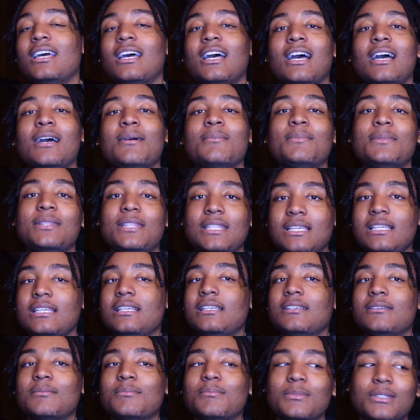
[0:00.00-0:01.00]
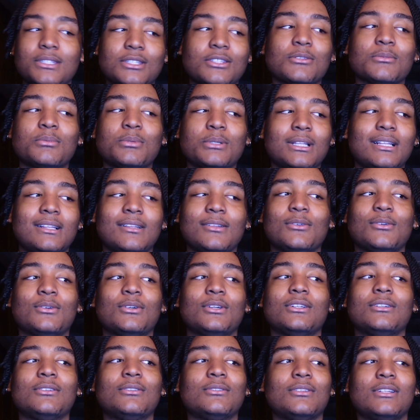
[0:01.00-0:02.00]
I'm the Mr. Put It
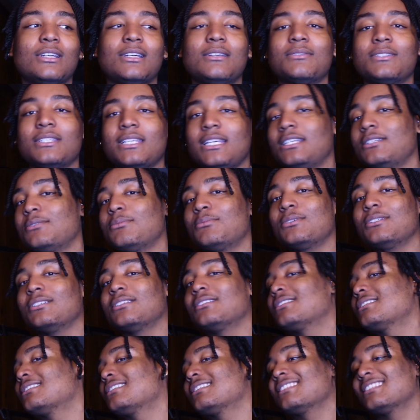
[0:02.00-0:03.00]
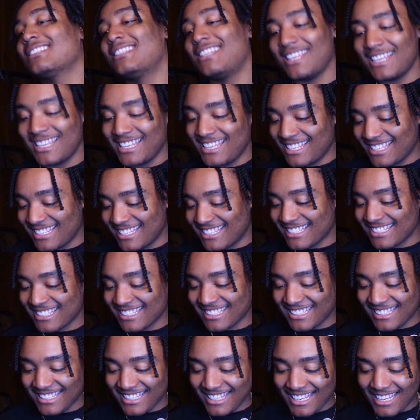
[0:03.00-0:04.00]
On of sketchbooks. Like,
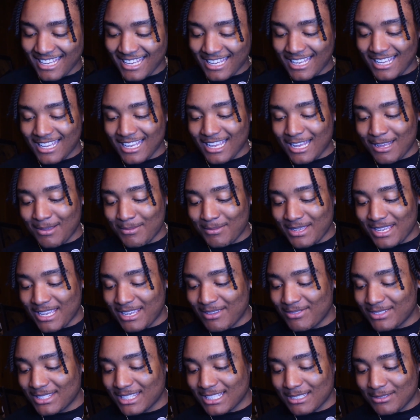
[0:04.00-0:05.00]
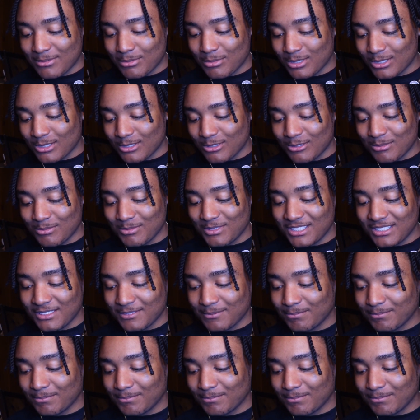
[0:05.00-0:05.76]
I'm gonna have a sketchbook on me.